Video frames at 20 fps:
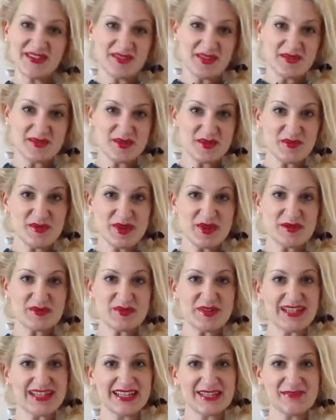everyone,
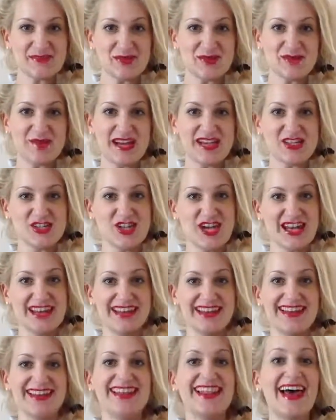welcome to my channel.